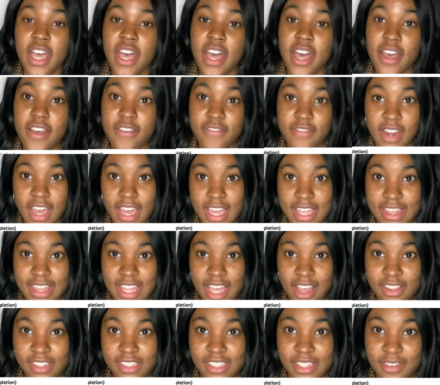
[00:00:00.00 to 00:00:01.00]
of
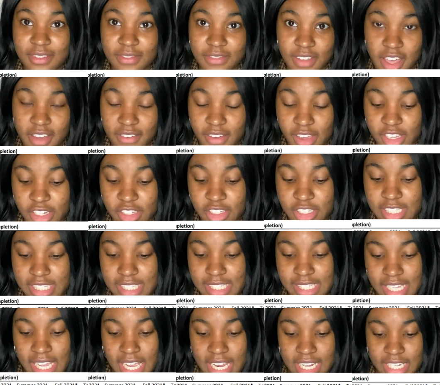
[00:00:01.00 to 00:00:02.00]

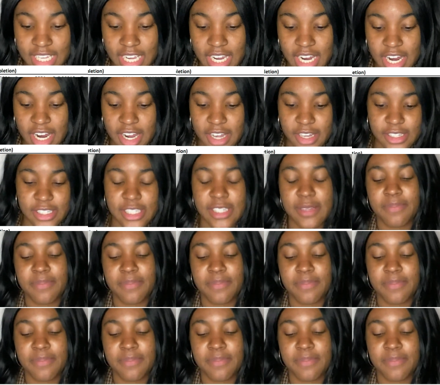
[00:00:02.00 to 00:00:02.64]
9,510 euros.